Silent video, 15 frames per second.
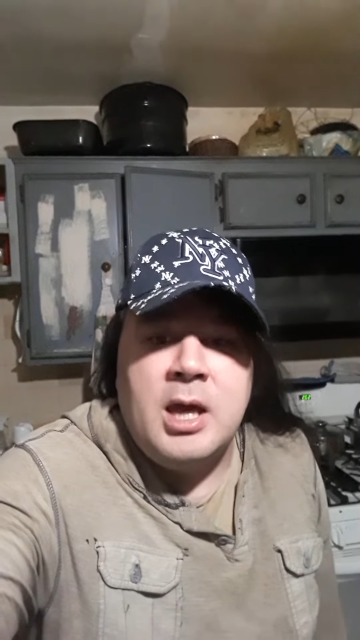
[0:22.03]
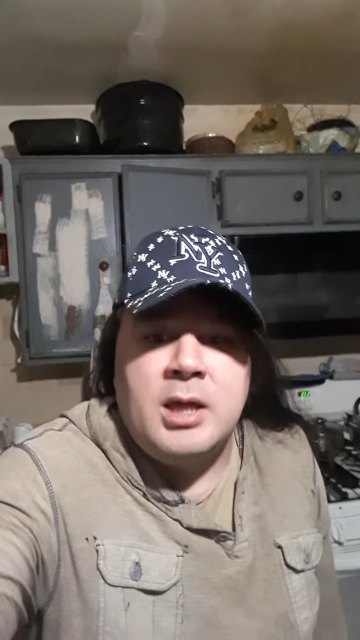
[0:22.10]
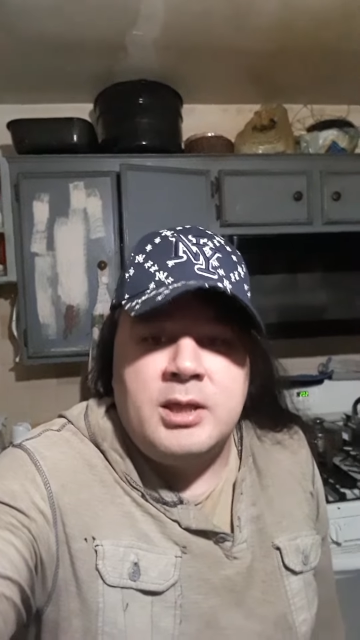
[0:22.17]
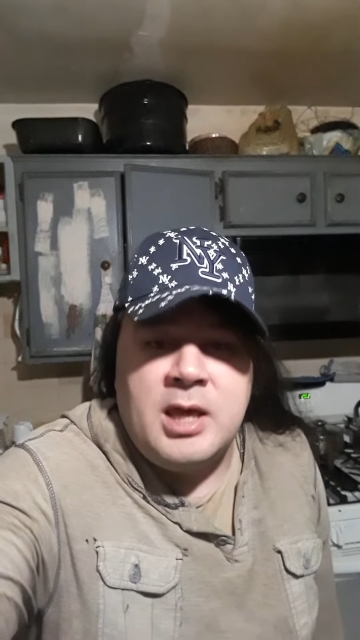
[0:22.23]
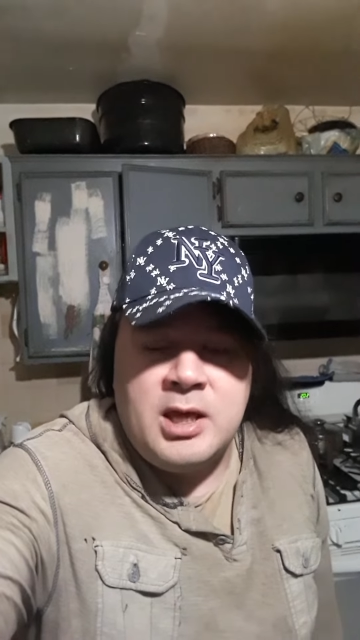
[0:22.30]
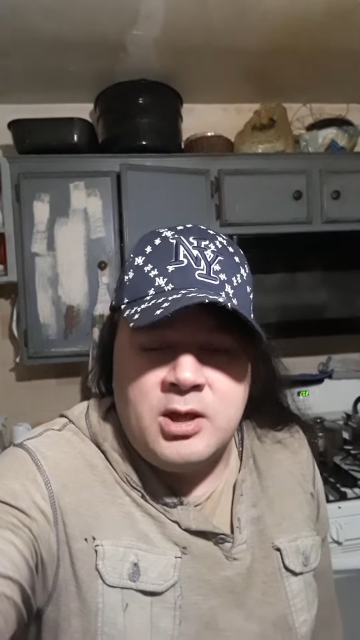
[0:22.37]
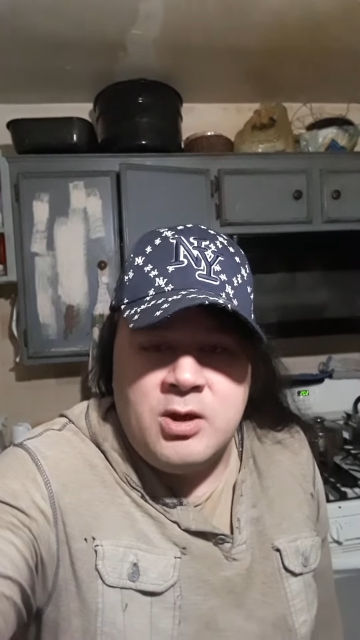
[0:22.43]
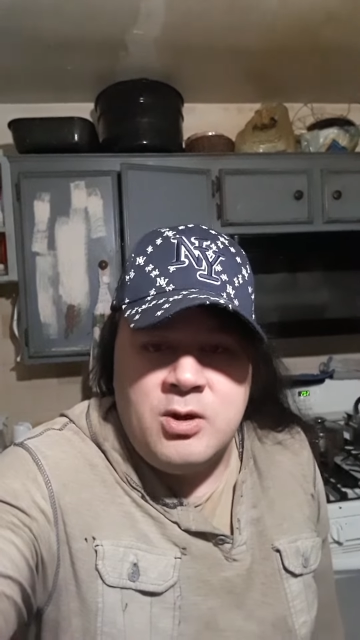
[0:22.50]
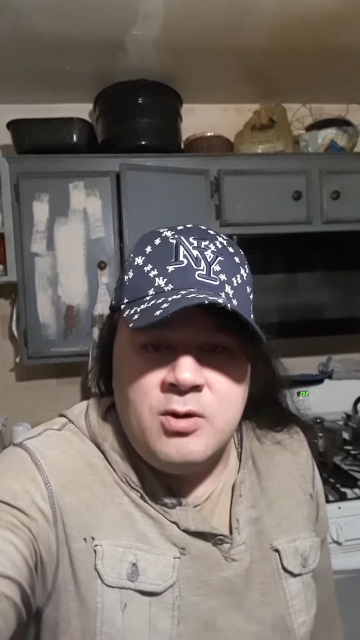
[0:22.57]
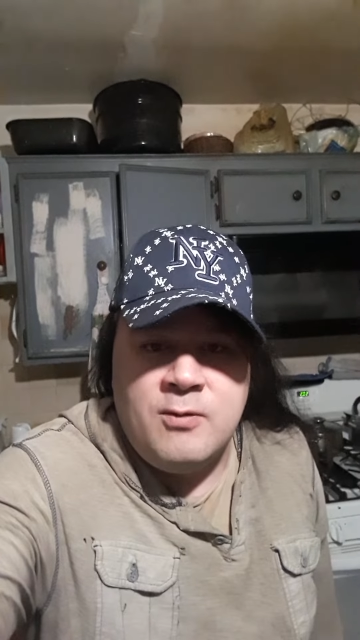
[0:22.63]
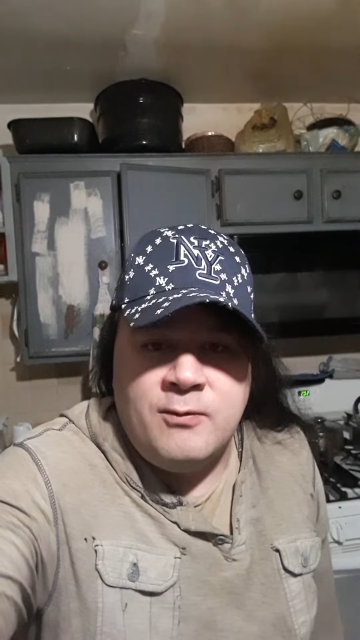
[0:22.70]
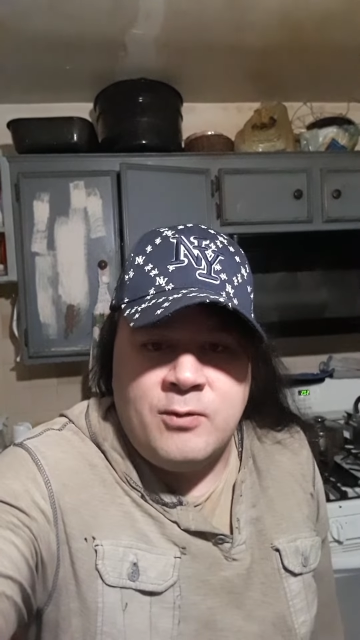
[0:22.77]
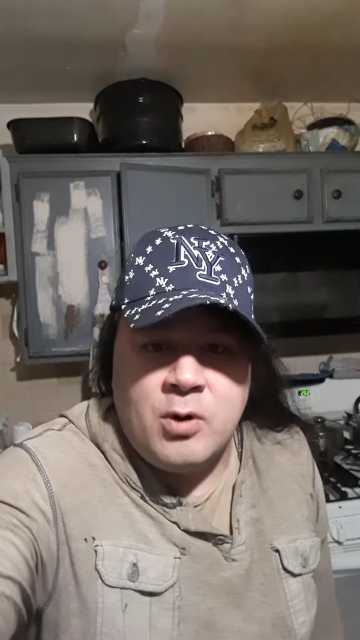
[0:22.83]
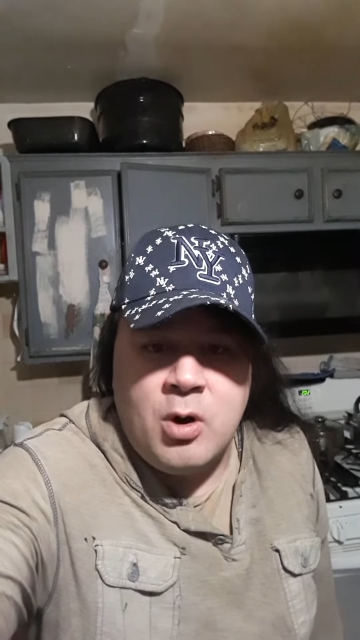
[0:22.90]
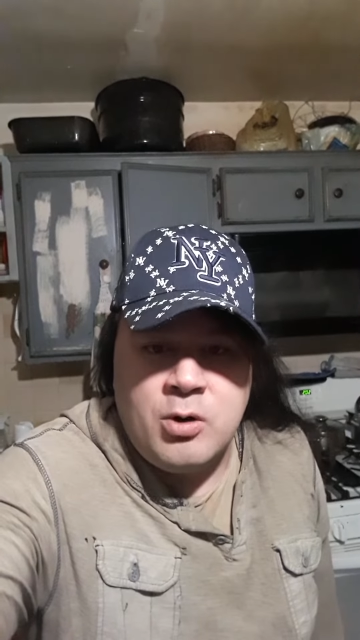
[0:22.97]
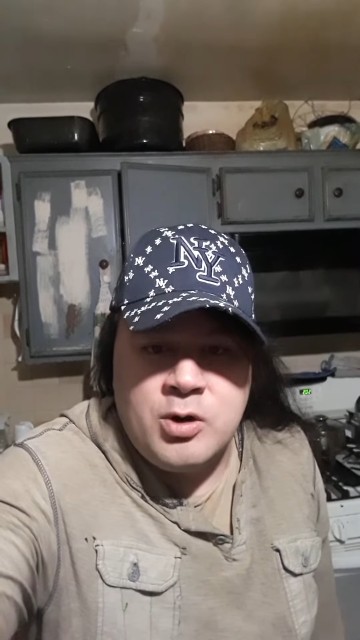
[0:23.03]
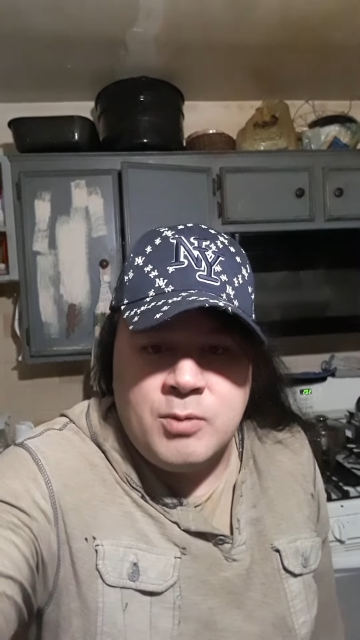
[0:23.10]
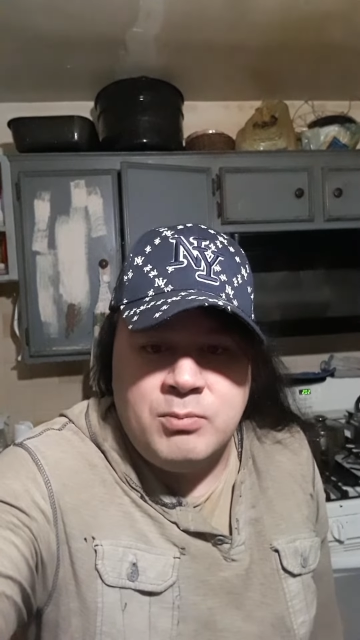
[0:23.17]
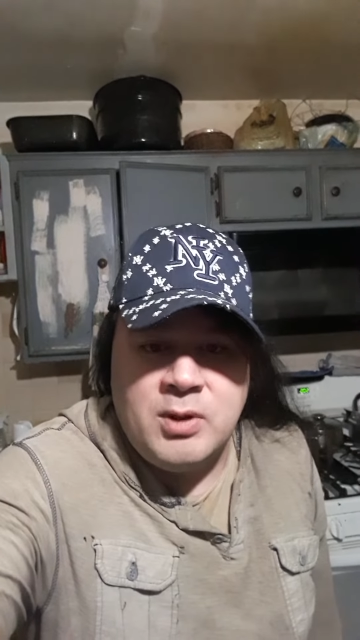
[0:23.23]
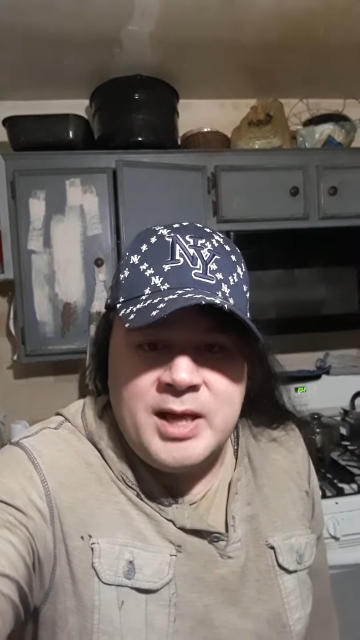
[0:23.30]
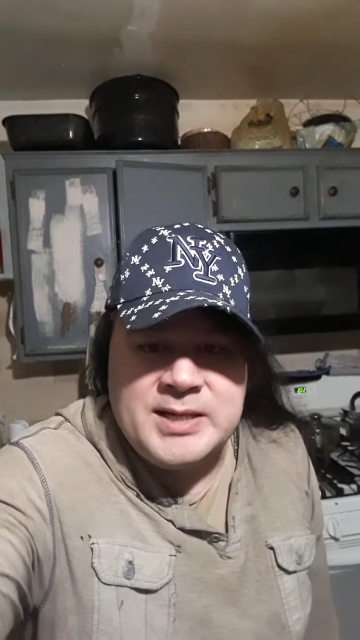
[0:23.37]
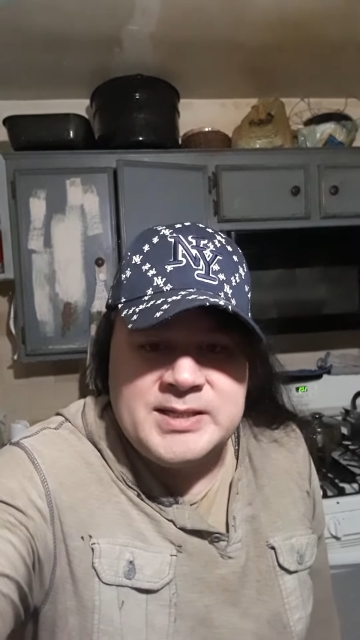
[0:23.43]
Thank you for all your
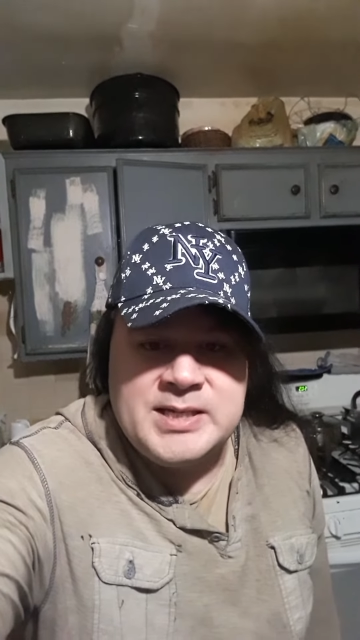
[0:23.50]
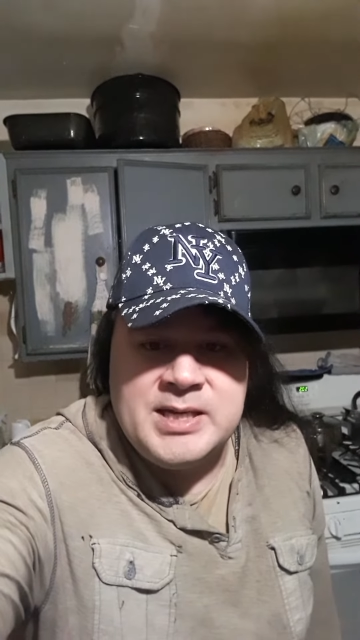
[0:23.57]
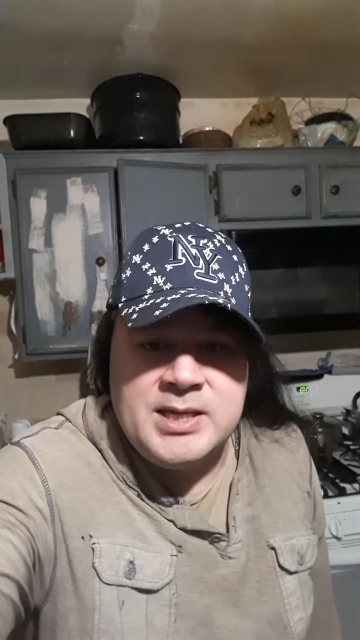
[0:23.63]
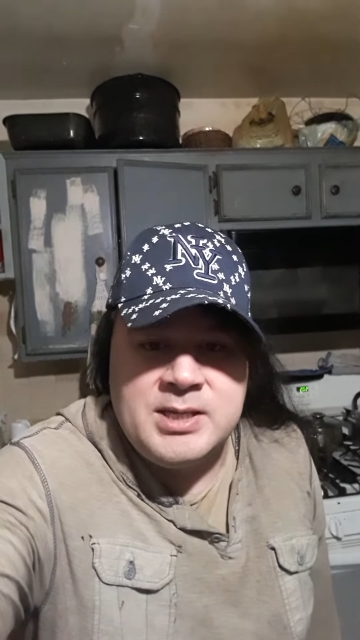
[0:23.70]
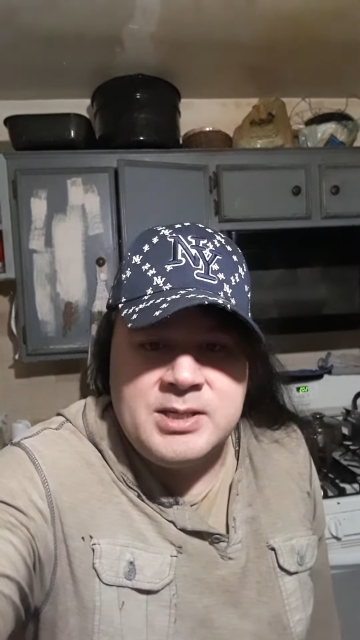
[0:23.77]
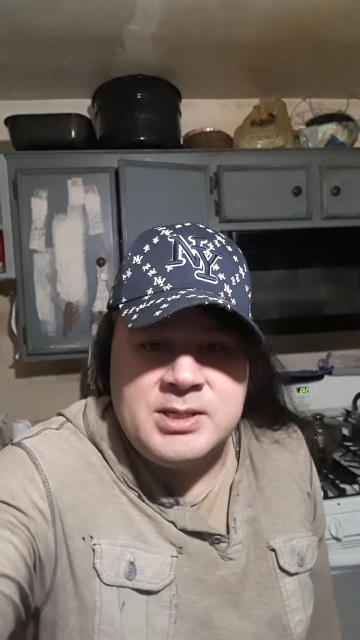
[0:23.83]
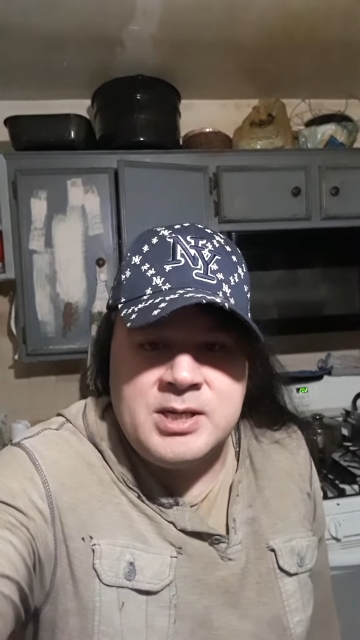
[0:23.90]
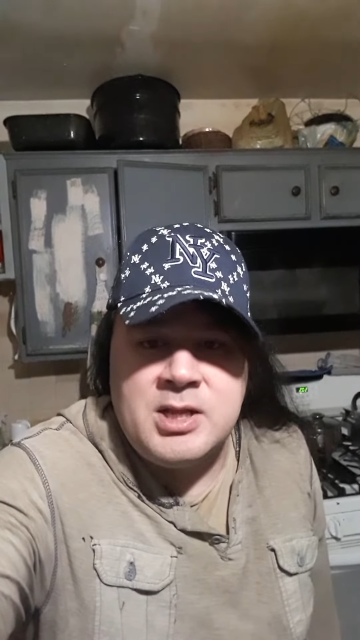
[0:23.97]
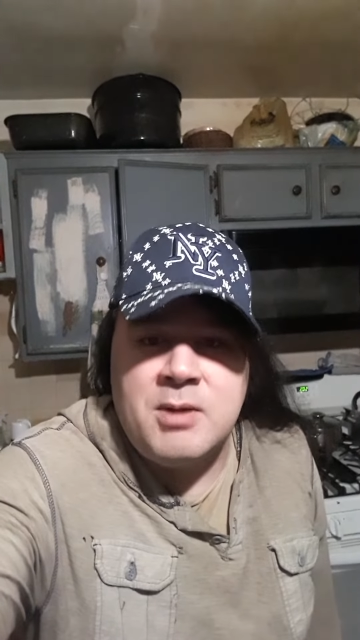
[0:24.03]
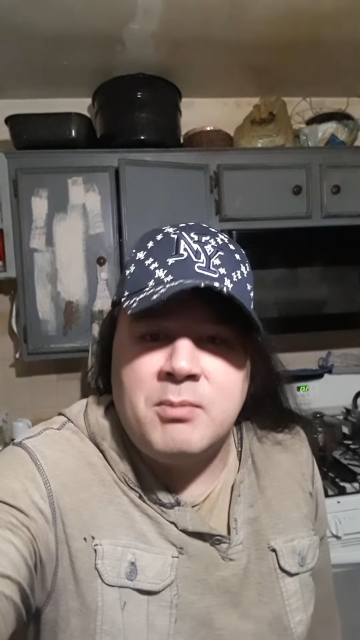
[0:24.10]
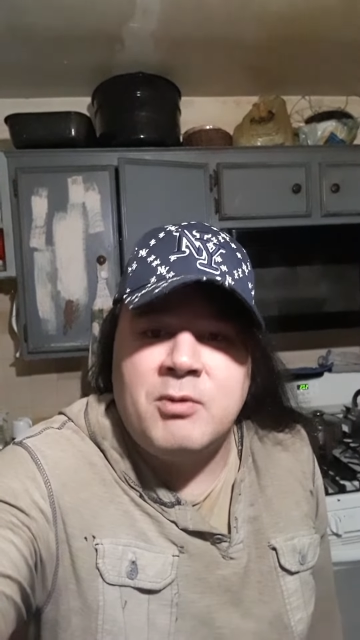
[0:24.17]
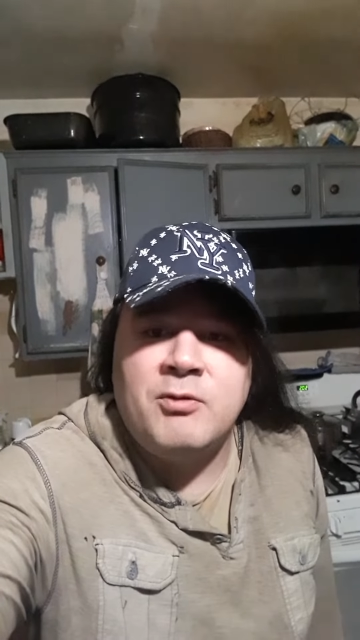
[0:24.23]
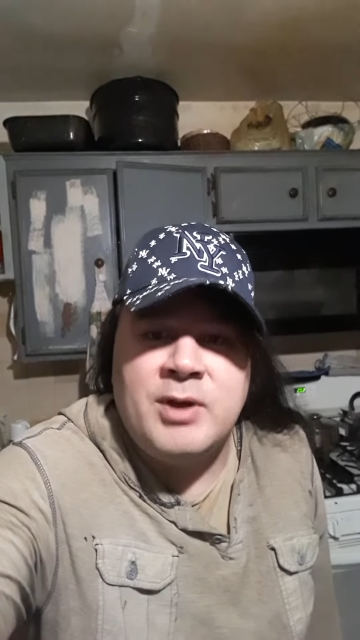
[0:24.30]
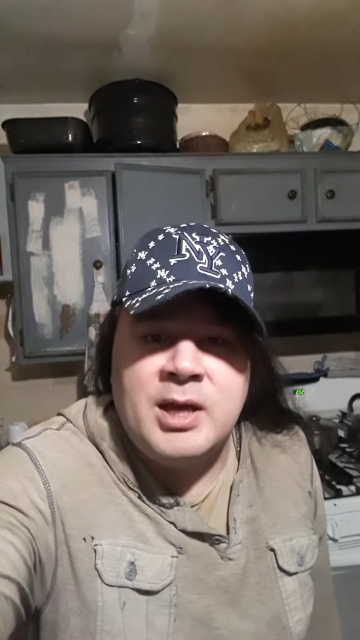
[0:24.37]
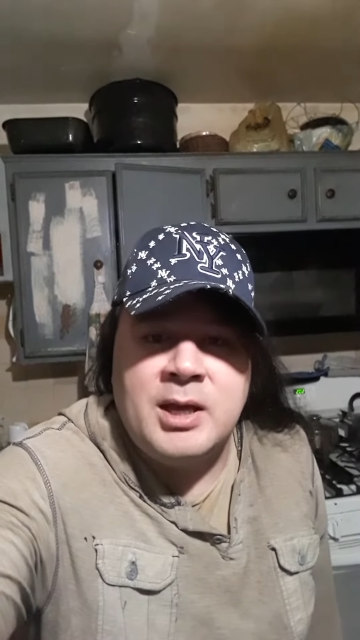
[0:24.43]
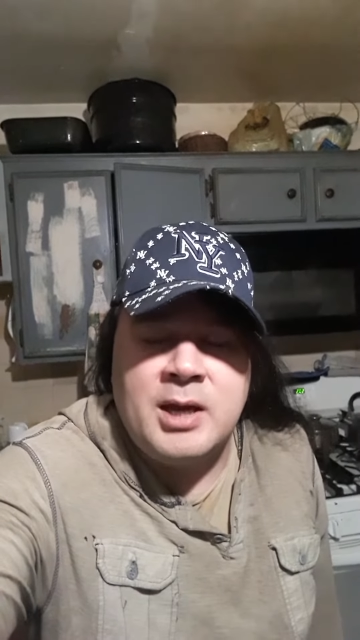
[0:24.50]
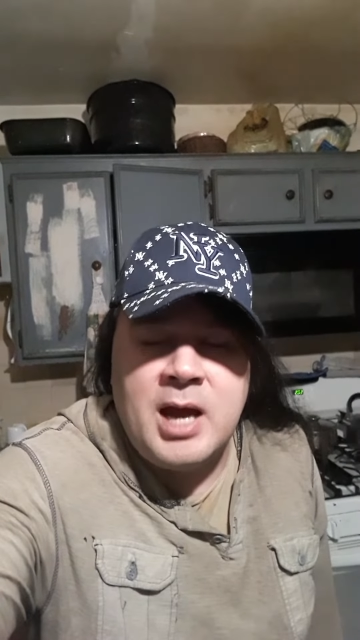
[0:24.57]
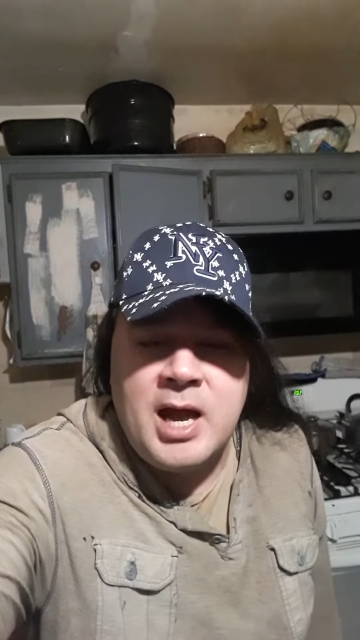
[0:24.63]
blessings and everything.